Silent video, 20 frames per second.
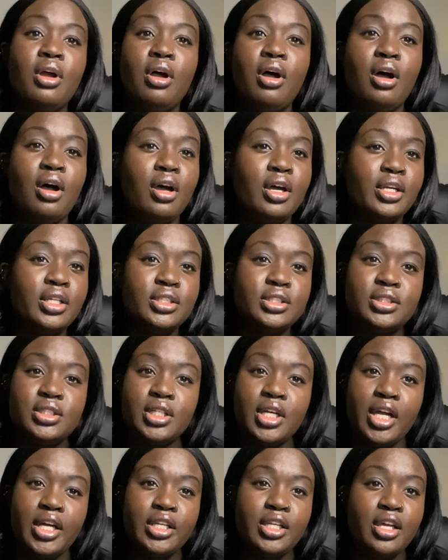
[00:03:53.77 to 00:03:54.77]
honestly,
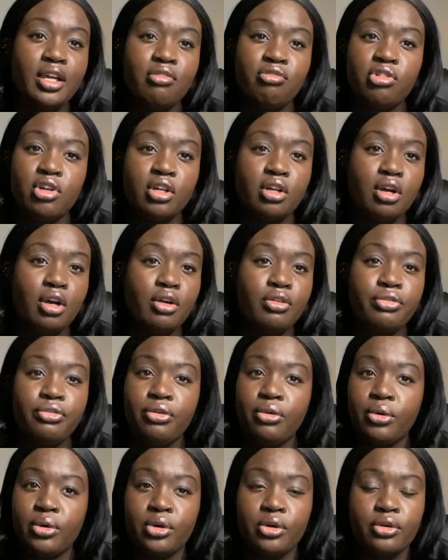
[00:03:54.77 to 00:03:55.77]
I'd give it a
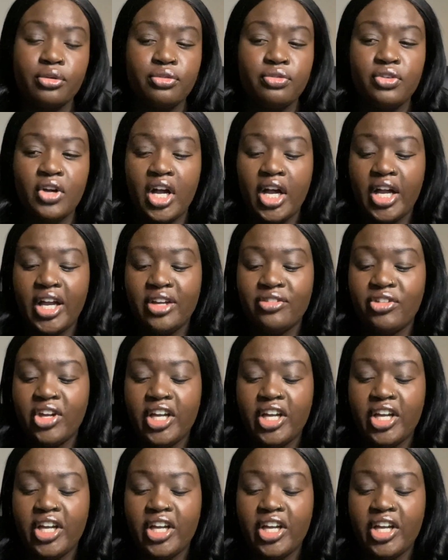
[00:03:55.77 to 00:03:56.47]
4 or 5.